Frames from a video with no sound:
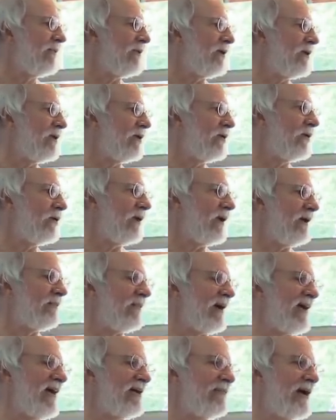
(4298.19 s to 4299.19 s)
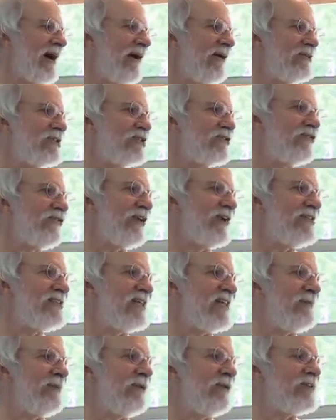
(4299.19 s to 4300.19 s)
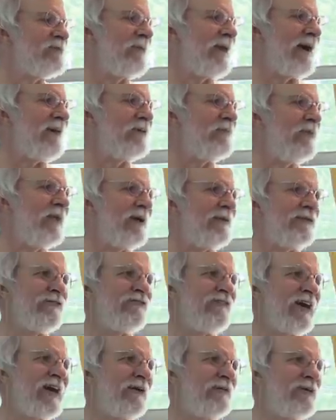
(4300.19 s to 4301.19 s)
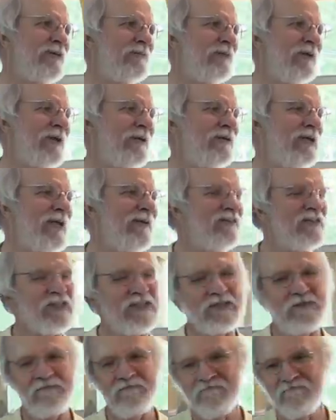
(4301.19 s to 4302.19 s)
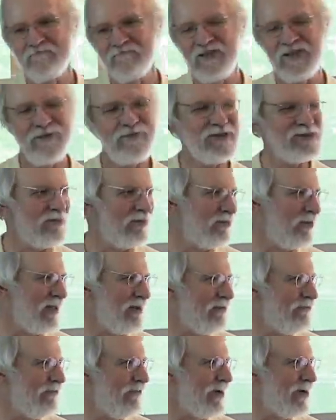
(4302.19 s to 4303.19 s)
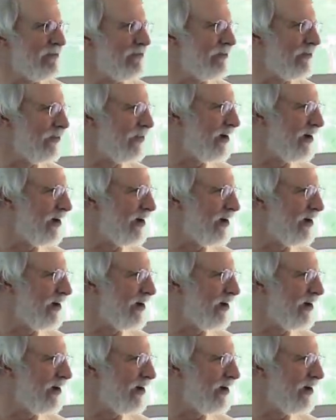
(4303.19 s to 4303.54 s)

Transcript: you know. And my entomologist friend said to me once, "Pat, you're playing with fire when you're playing with aphids." I said, humans have been playing with fire for a